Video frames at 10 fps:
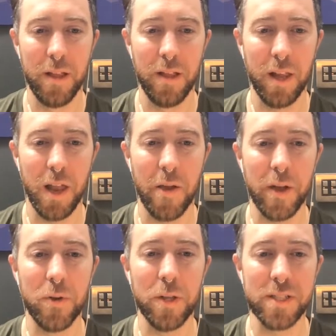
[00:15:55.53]
Allowing
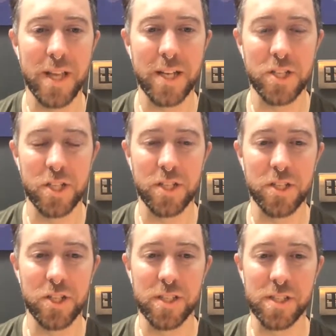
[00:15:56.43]
all the
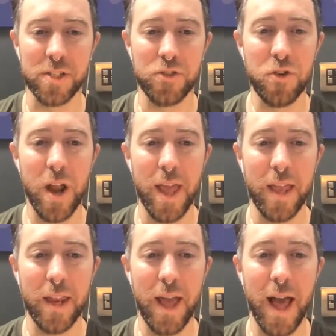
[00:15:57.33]
tension just to
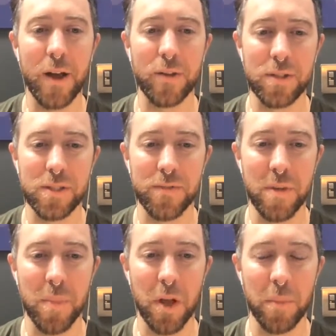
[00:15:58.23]
drain out of
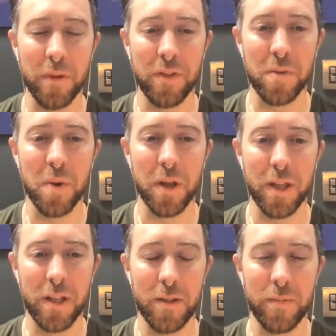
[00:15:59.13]
the bottom of your body